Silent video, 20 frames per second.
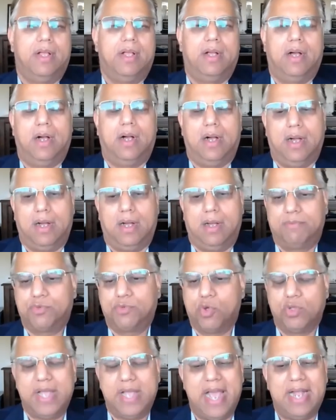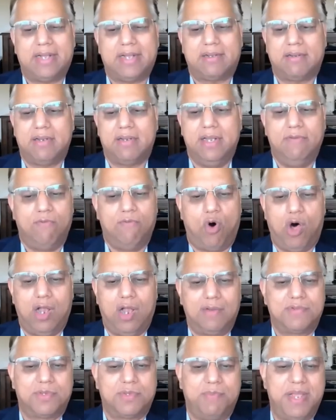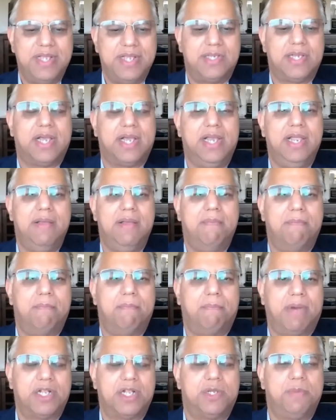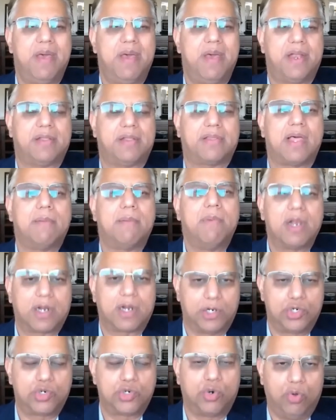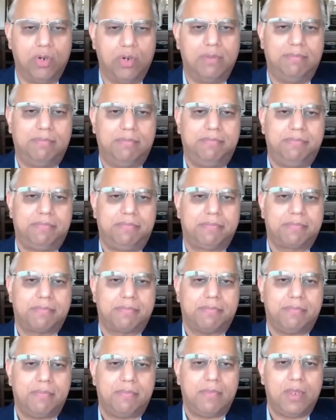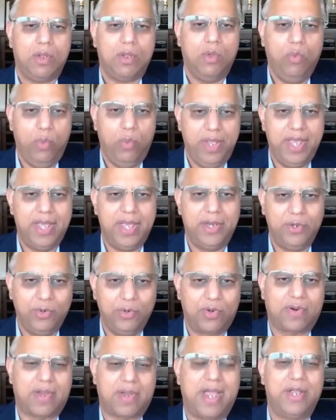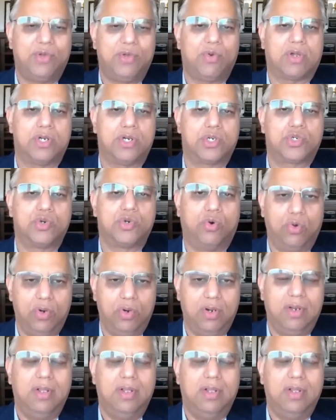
Uh, so that involves basically much better thermal control, where you try to control